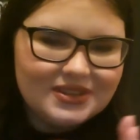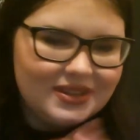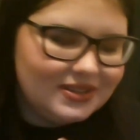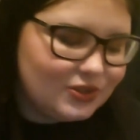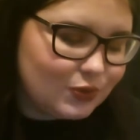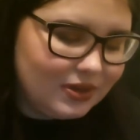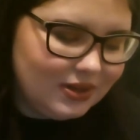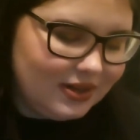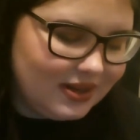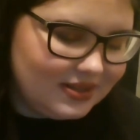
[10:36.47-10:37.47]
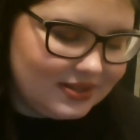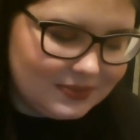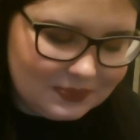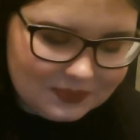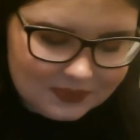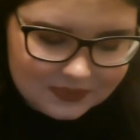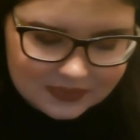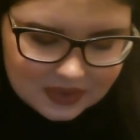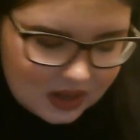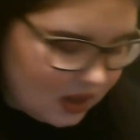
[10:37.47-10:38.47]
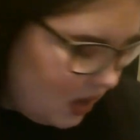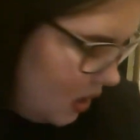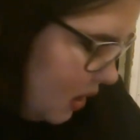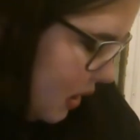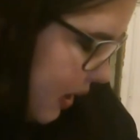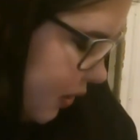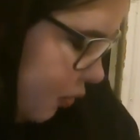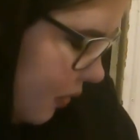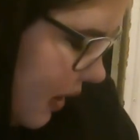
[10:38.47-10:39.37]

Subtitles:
it's really nice. I don't